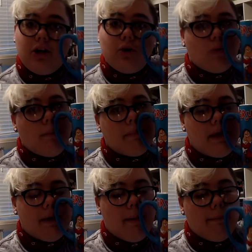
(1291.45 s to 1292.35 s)

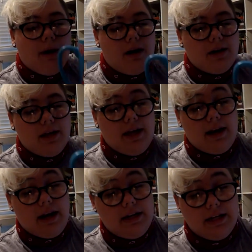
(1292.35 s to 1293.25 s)
grumpy mug
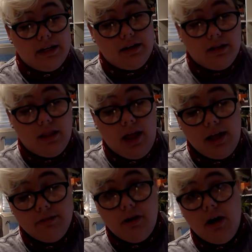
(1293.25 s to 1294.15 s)
and I needed a
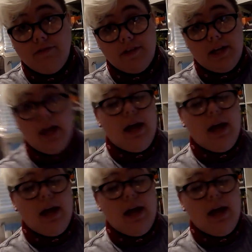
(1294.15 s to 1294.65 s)
lot of coffee.